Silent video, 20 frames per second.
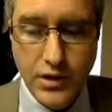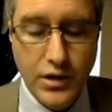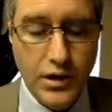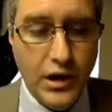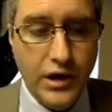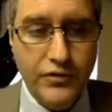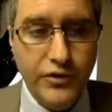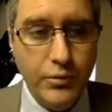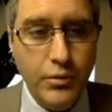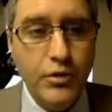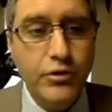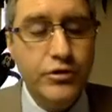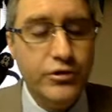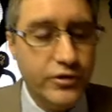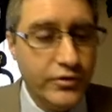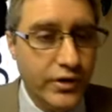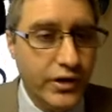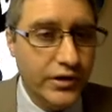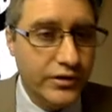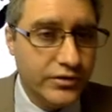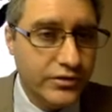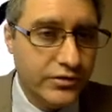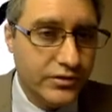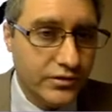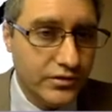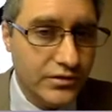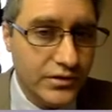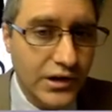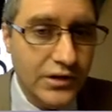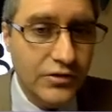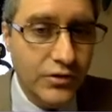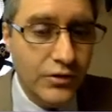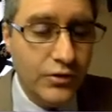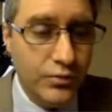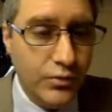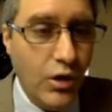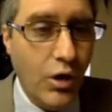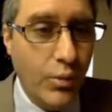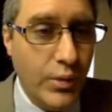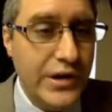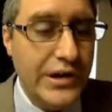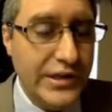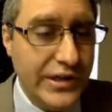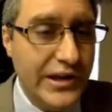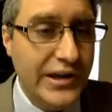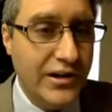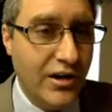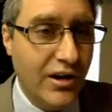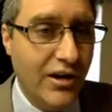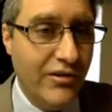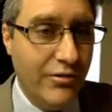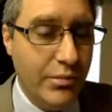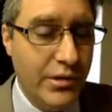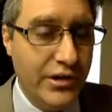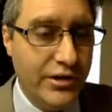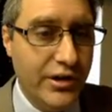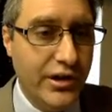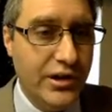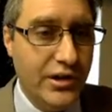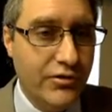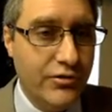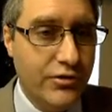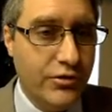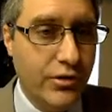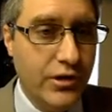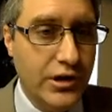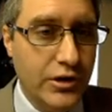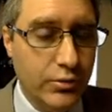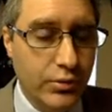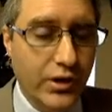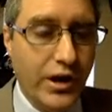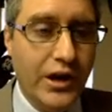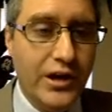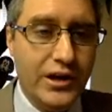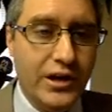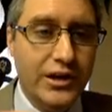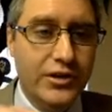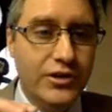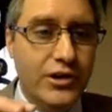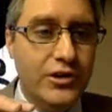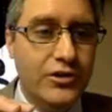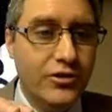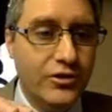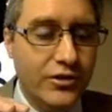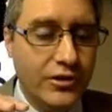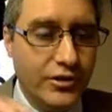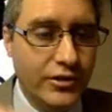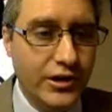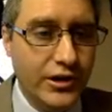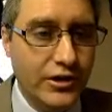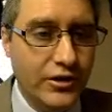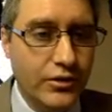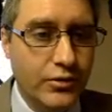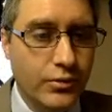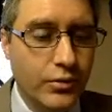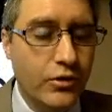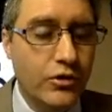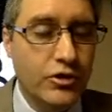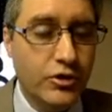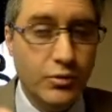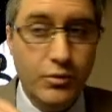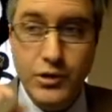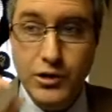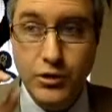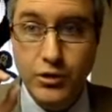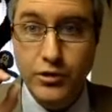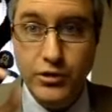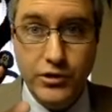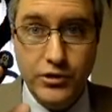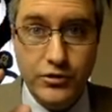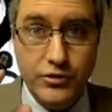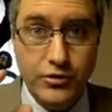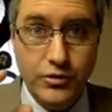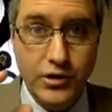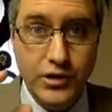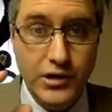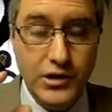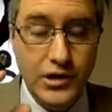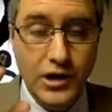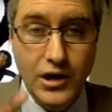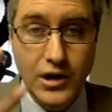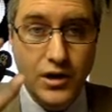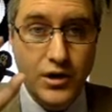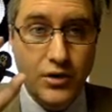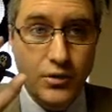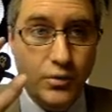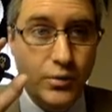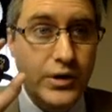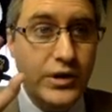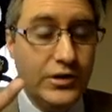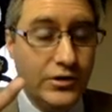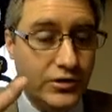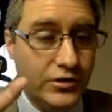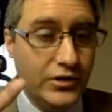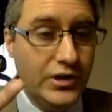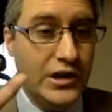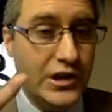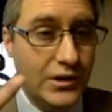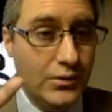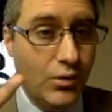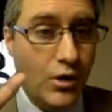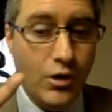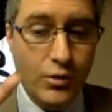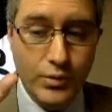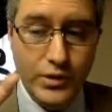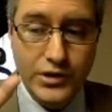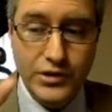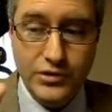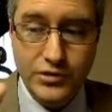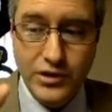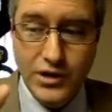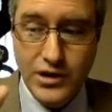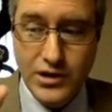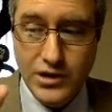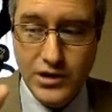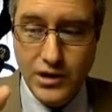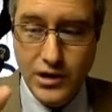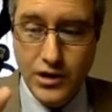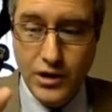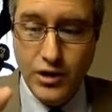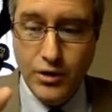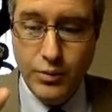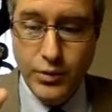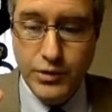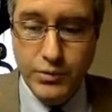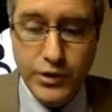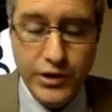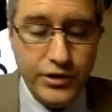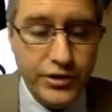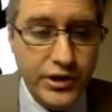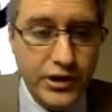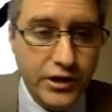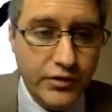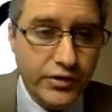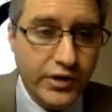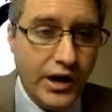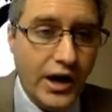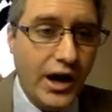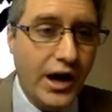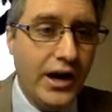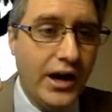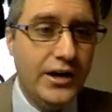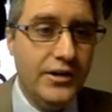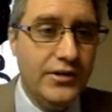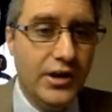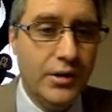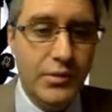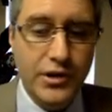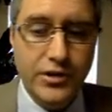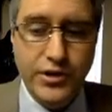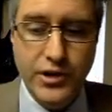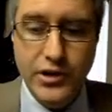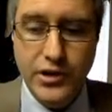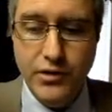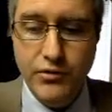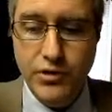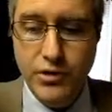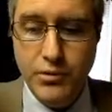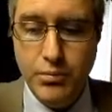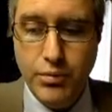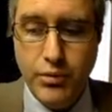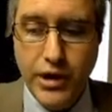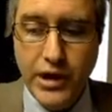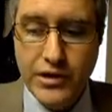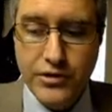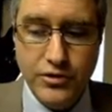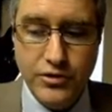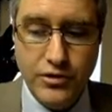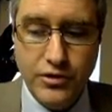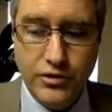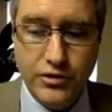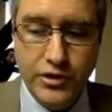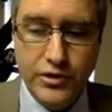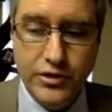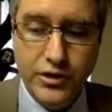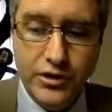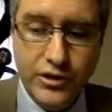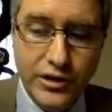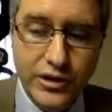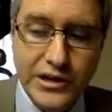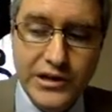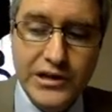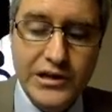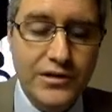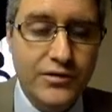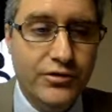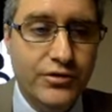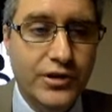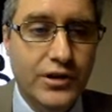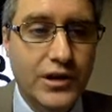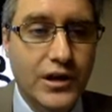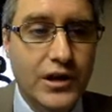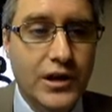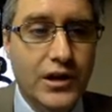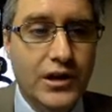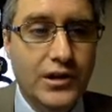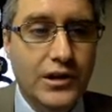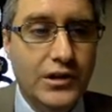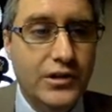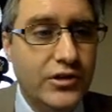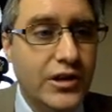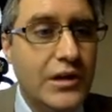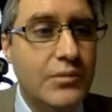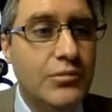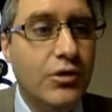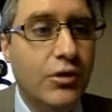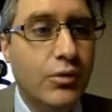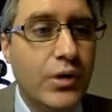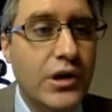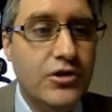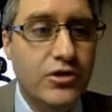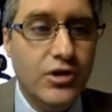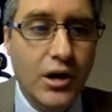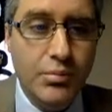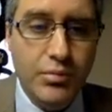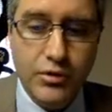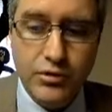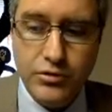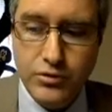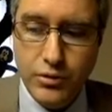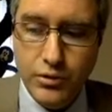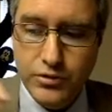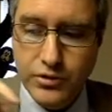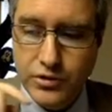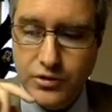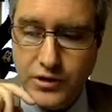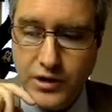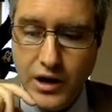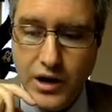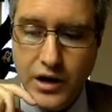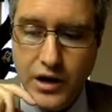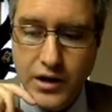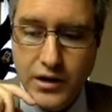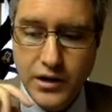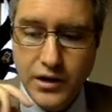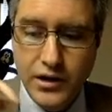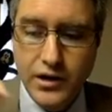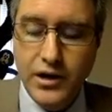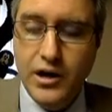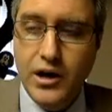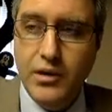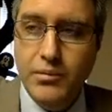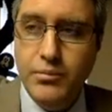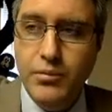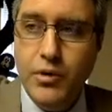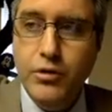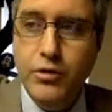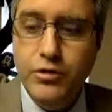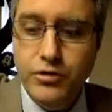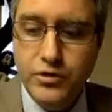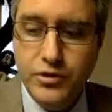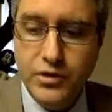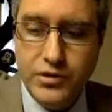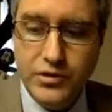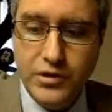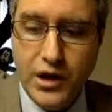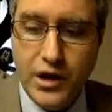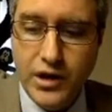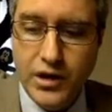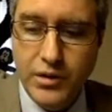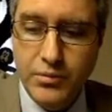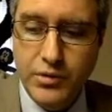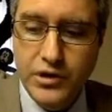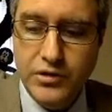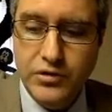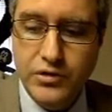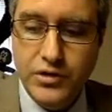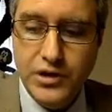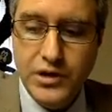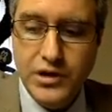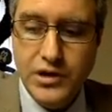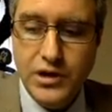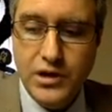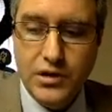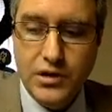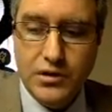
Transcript: And for most of us, this is what we think of when we think of trees. We're kind of conditioned to think of the roots. When we look at a tree, we see what we see. We, we think of the height and we think of the branches and the leaves that, that seem to reach upward toward the sky. And most of the time, we see